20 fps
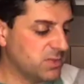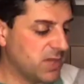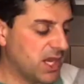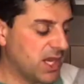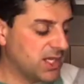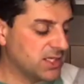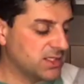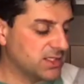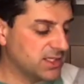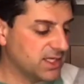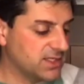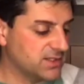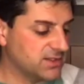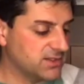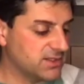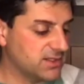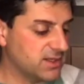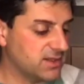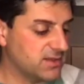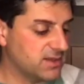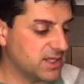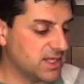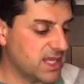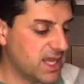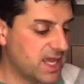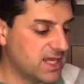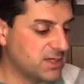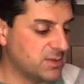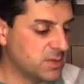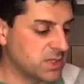mind against the
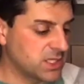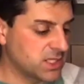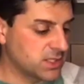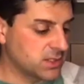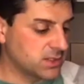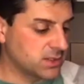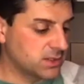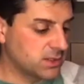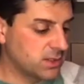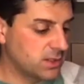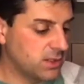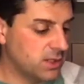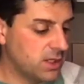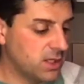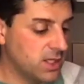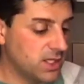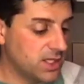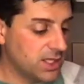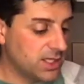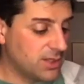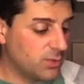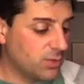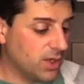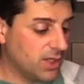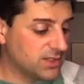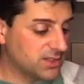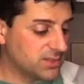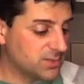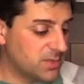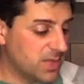enemy. He
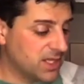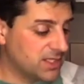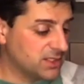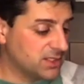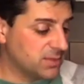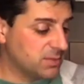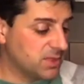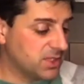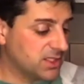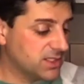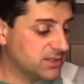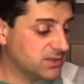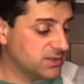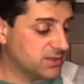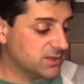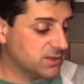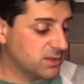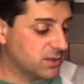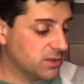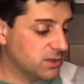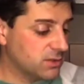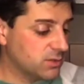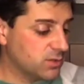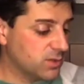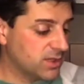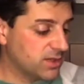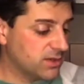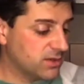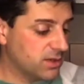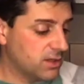wants men to be concerned
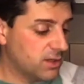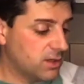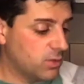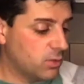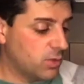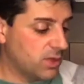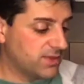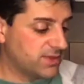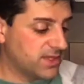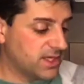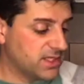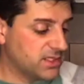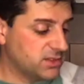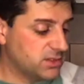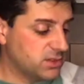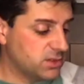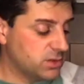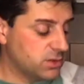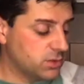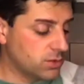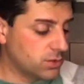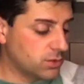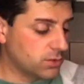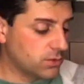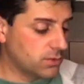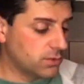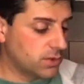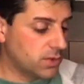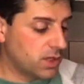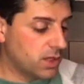with what they do.
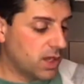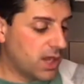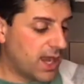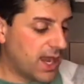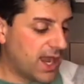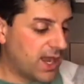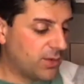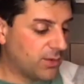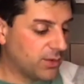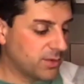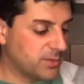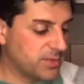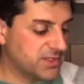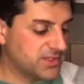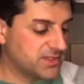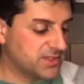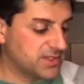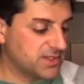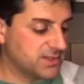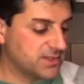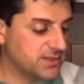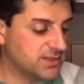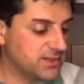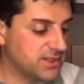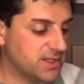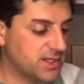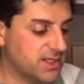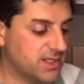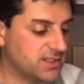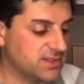Our business
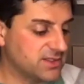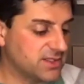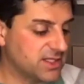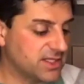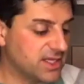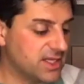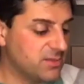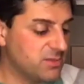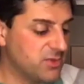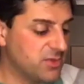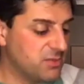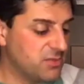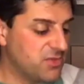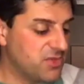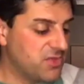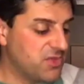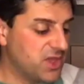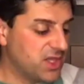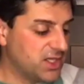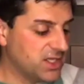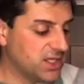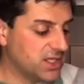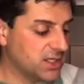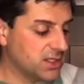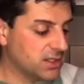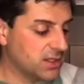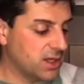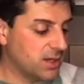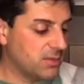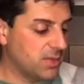is to keep them
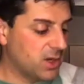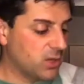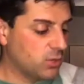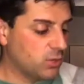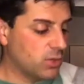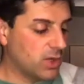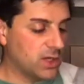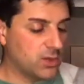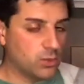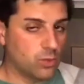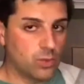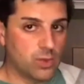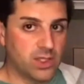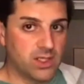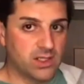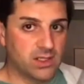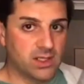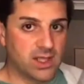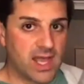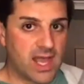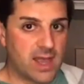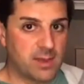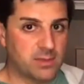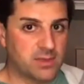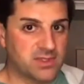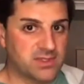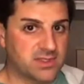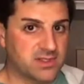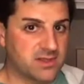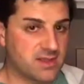thinking about what will
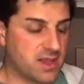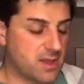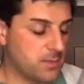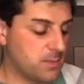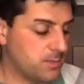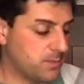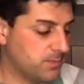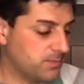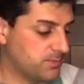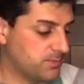happen to them.